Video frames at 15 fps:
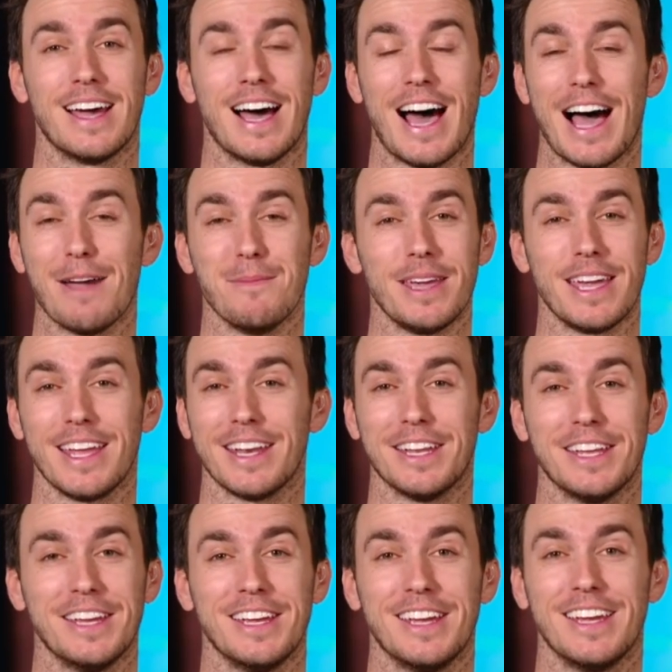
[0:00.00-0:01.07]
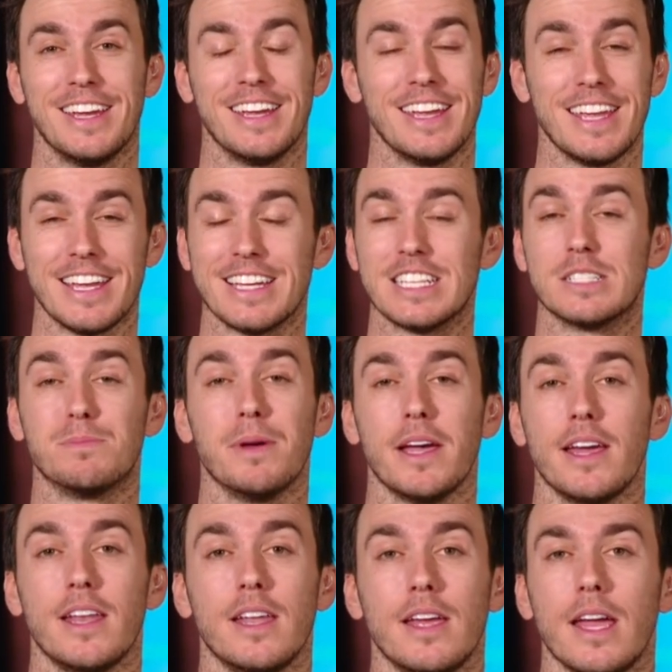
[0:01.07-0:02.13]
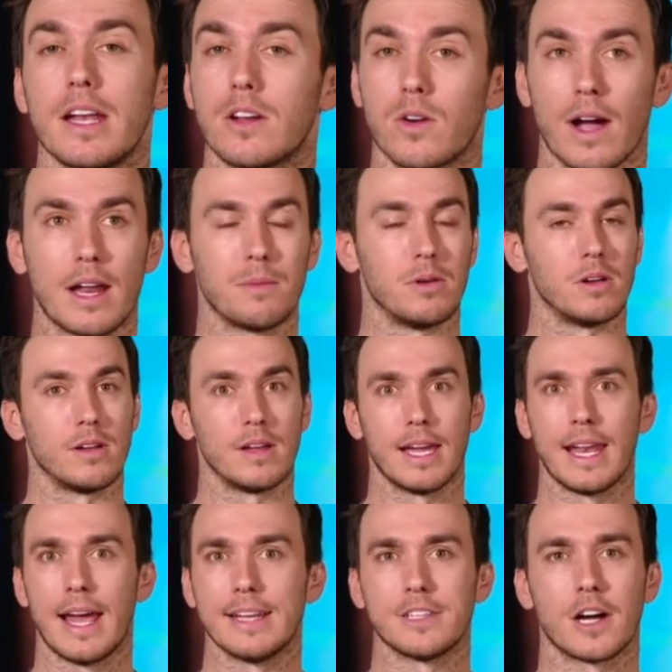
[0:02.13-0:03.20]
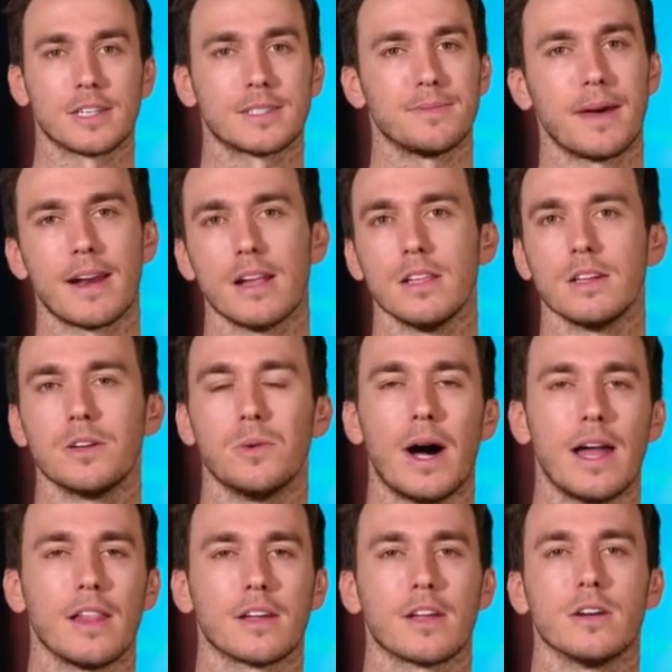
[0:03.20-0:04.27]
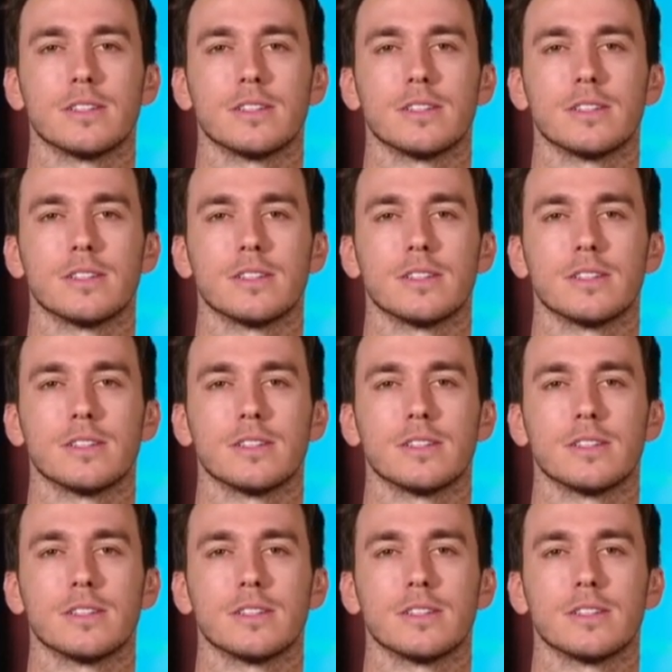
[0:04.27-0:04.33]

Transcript: I mean, he has been incredible. And I talked about it a little while ago.